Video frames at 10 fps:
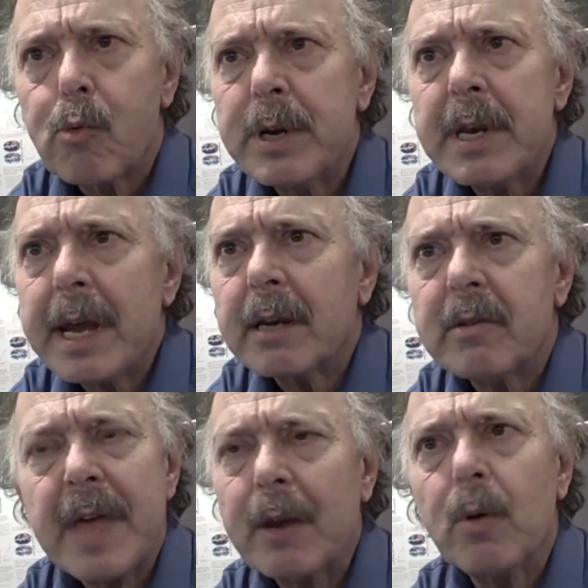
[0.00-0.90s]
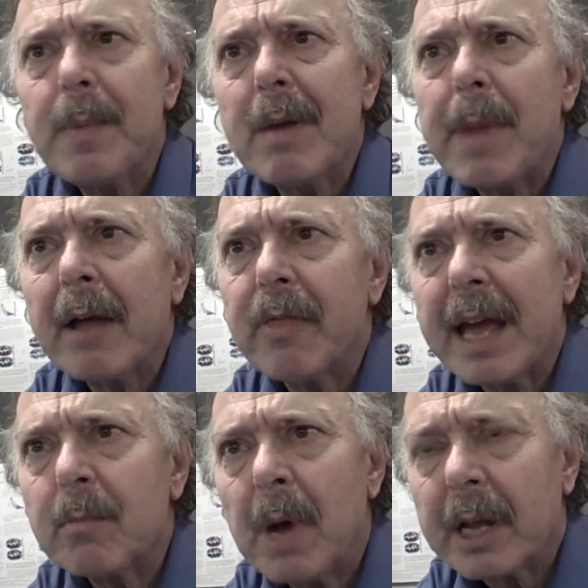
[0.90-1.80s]
predict that it would be about
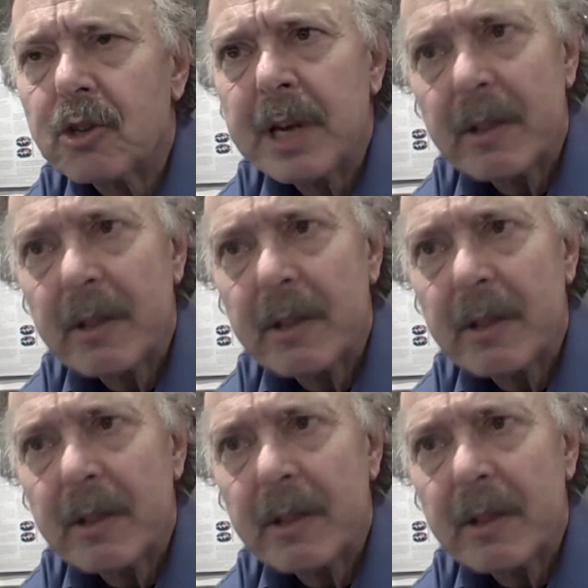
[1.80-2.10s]
that much.